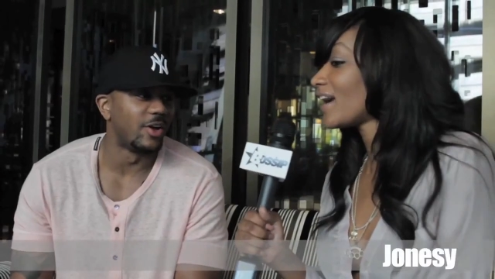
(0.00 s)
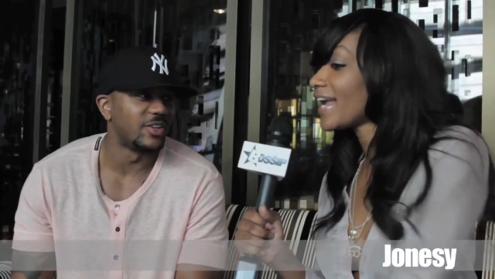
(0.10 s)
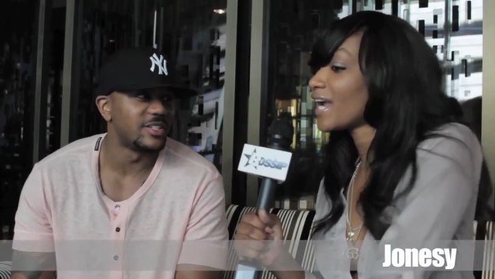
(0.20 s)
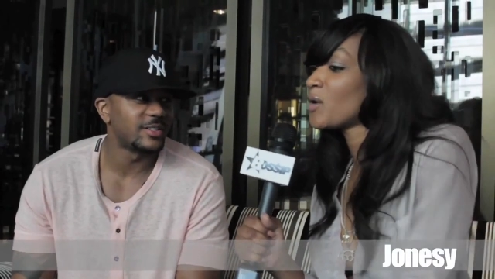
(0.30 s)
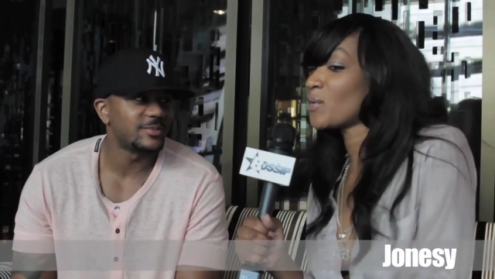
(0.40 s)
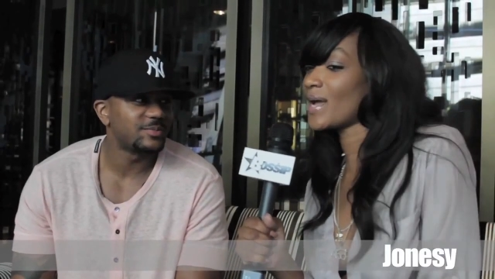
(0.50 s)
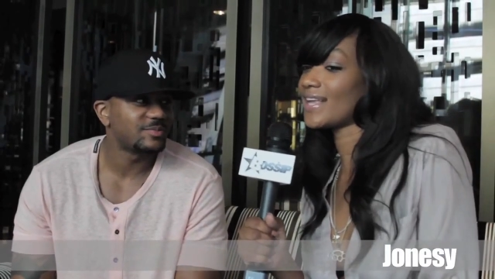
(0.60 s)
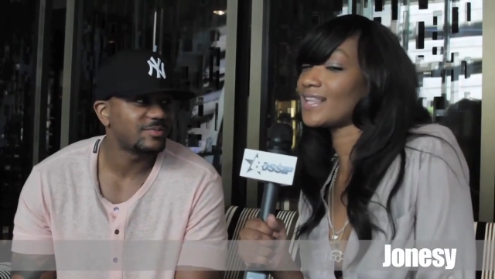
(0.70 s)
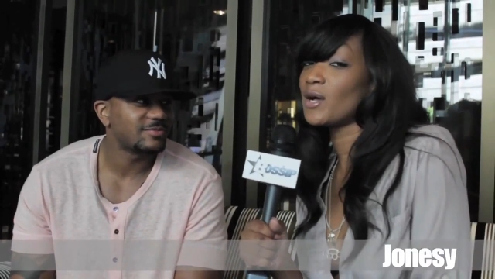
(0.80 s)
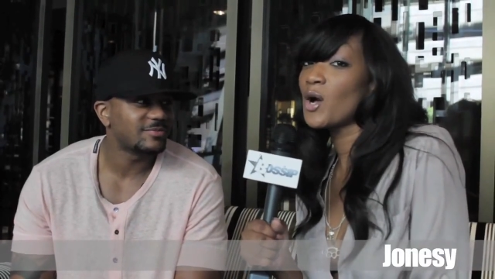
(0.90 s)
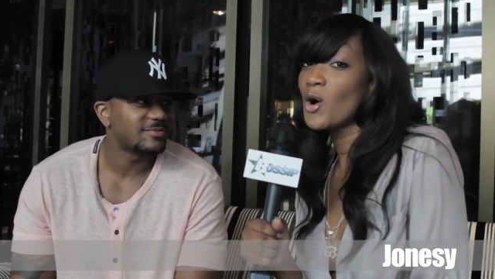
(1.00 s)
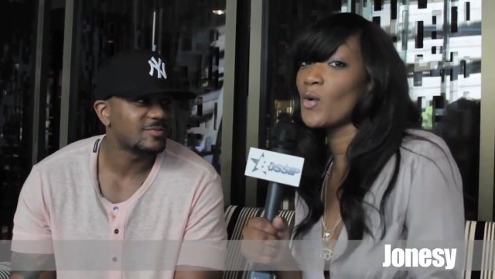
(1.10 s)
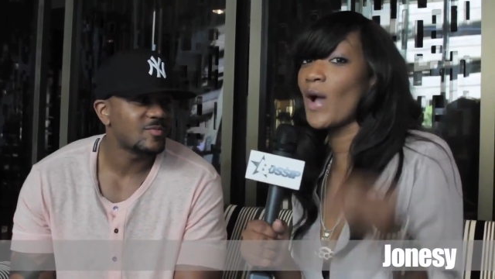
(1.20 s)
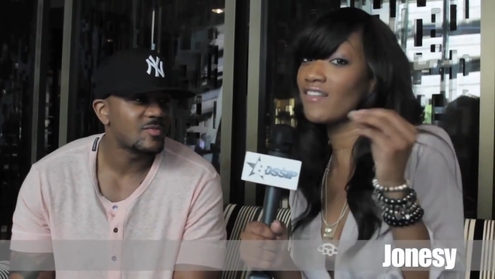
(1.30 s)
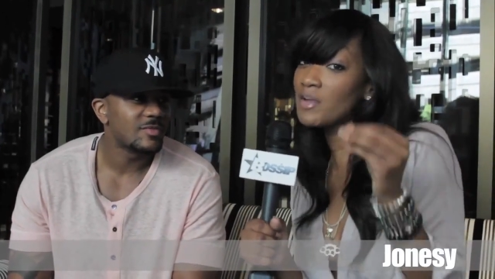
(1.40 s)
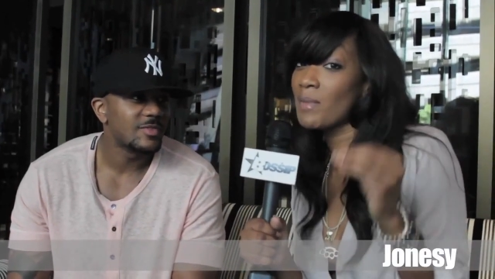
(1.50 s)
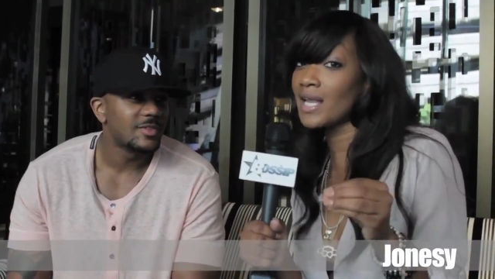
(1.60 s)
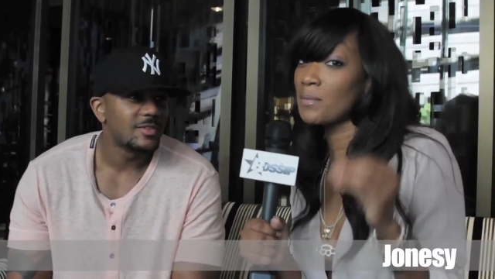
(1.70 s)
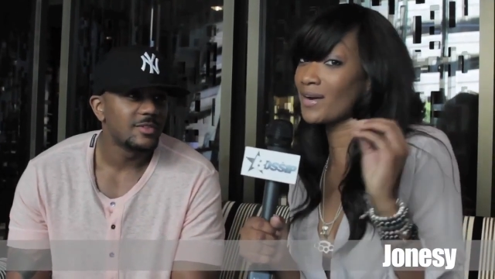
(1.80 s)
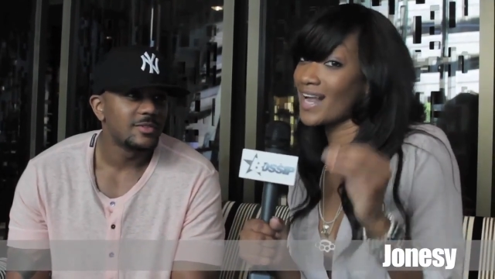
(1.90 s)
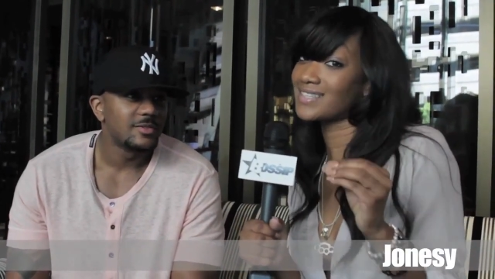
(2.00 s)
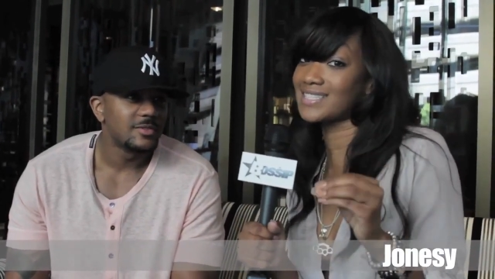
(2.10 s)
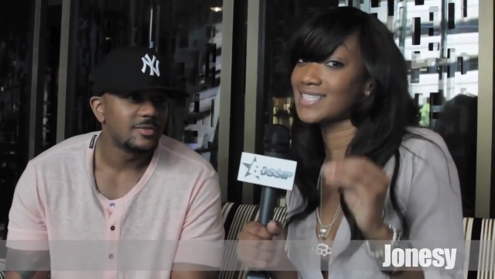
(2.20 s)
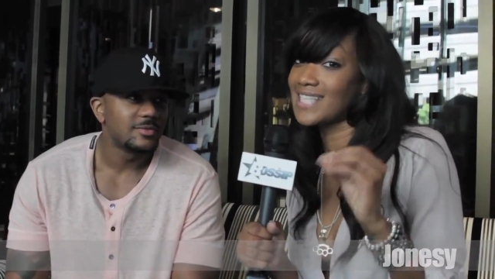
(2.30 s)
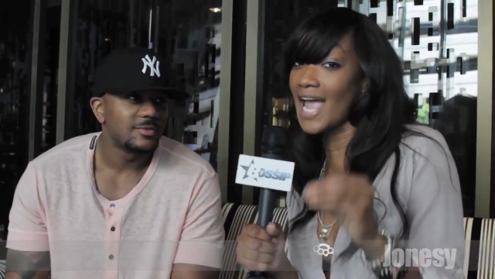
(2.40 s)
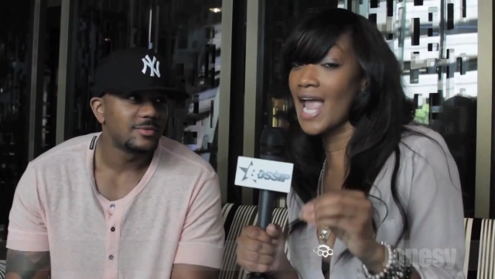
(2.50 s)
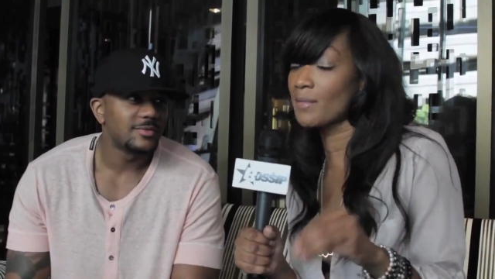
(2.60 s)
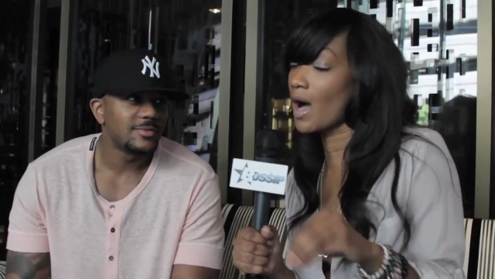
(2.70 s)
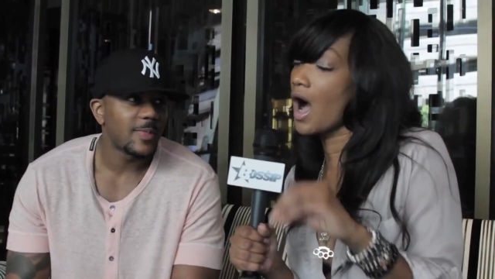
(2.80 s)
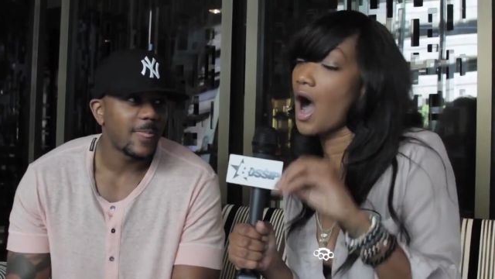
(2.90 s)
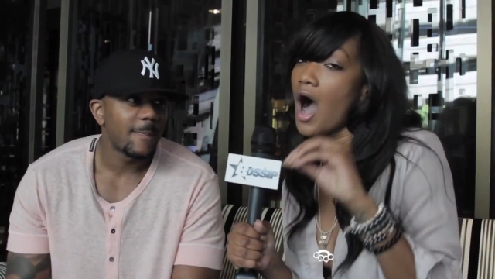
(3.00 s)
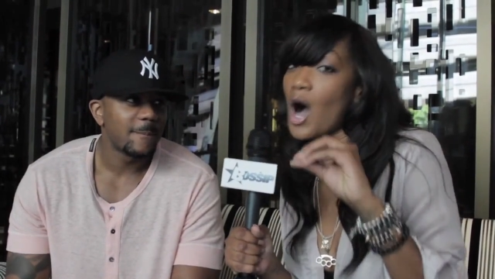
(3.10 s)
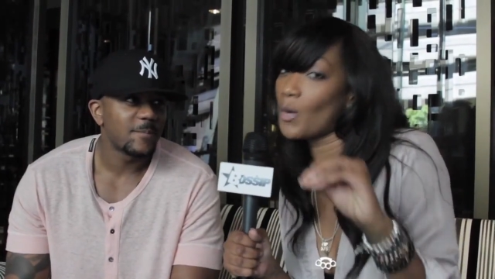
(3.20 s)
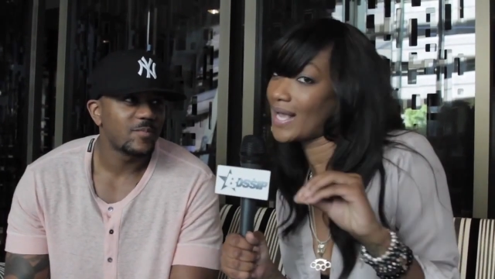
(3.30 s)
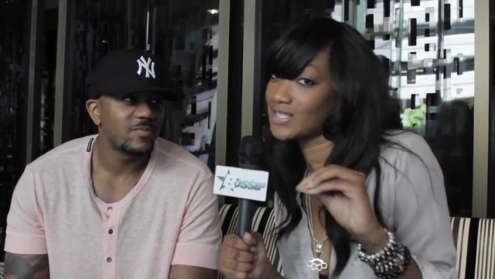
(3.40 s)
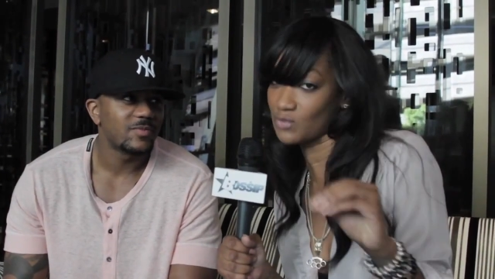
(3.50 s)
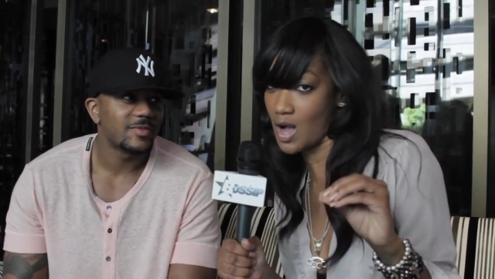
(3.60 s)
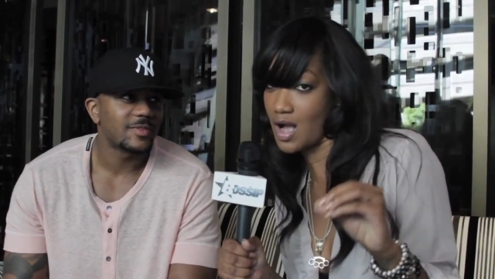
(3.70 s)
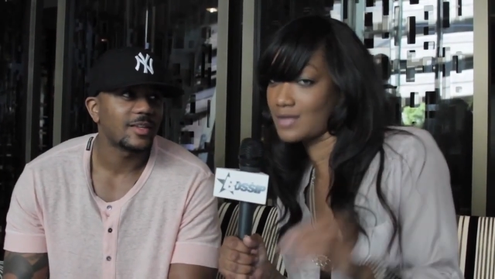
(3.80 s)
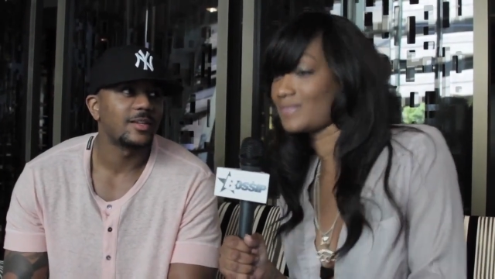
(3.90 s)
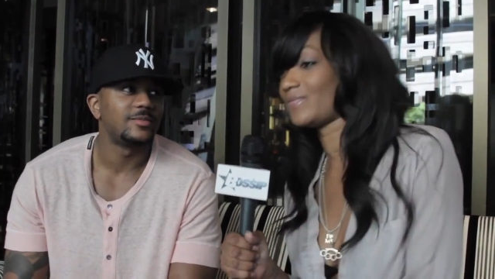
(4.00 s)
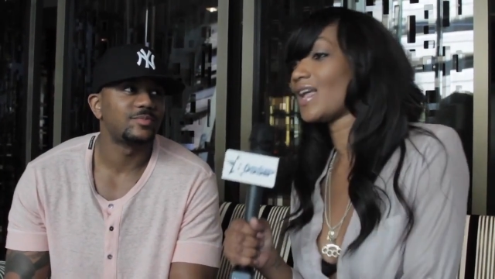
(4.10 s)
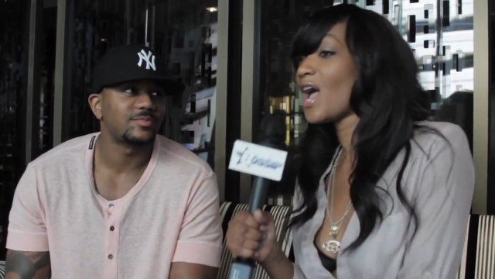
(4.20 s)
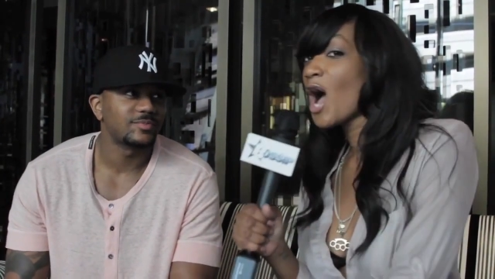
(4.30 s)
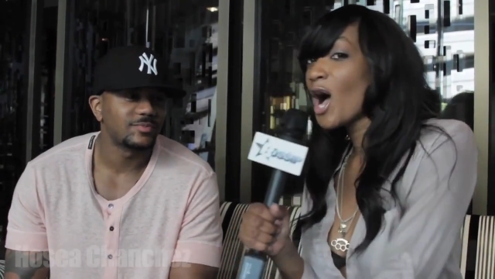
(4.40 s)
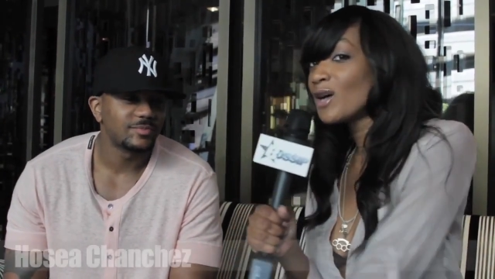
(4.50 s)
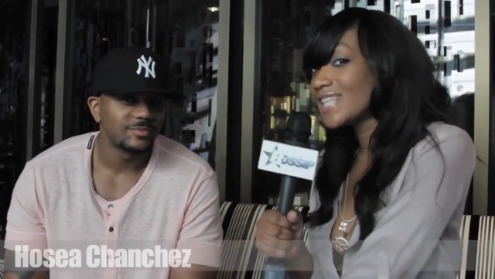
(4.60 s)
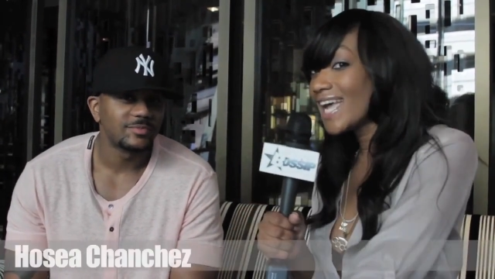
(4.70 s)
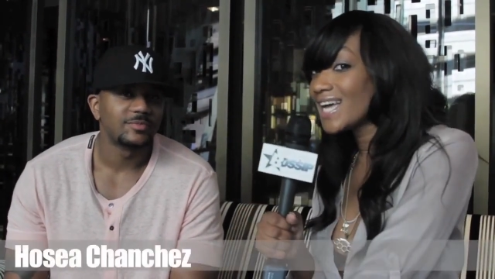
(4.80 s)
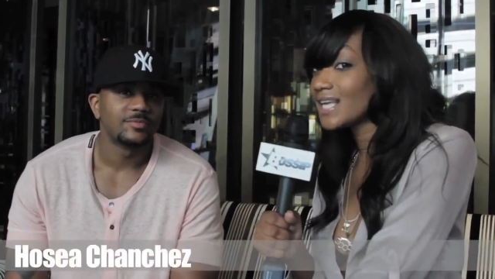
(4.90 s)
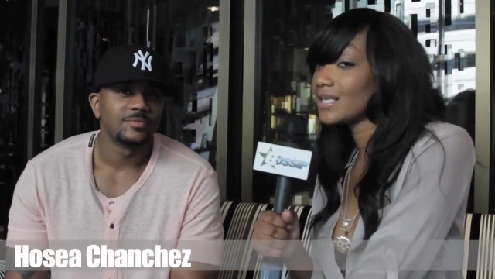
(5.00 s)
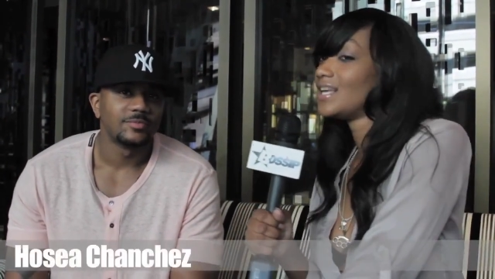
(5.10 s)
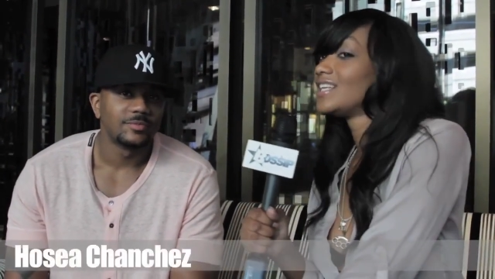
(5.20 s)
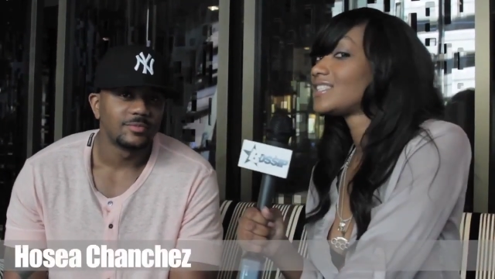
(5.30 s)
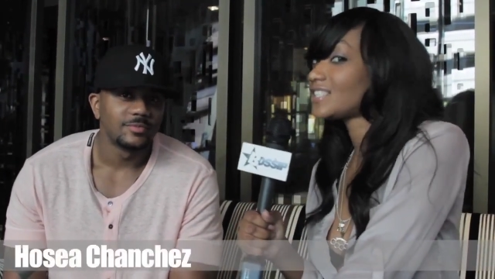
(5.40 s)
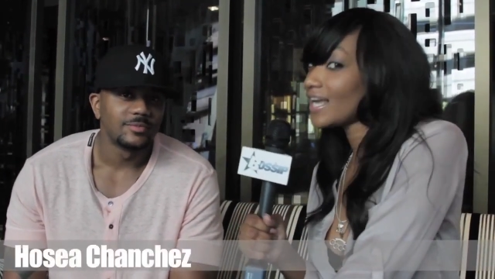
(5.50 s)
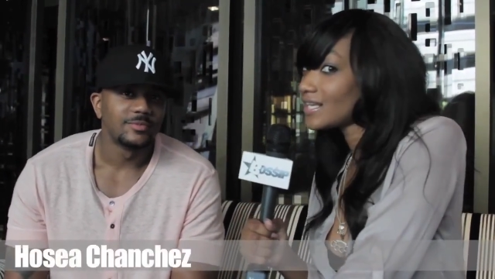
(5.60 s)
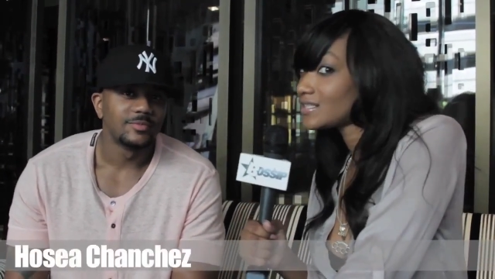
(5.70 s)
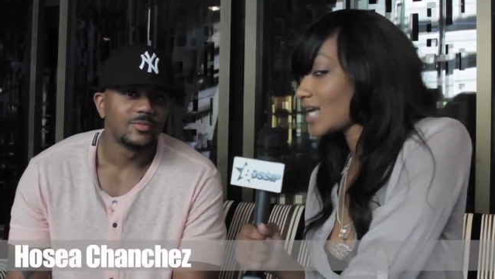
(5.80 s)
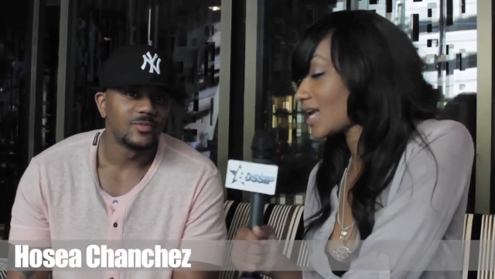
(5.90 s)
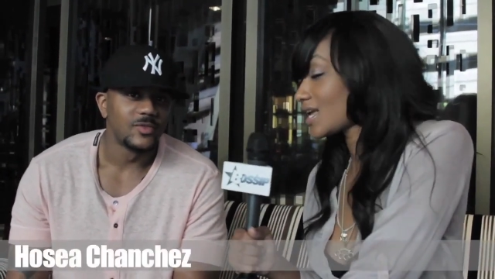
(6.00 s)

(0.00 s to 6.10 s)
Speaker 1: are here with who everybody pronounces his name always wrong, Hosea Chanchez.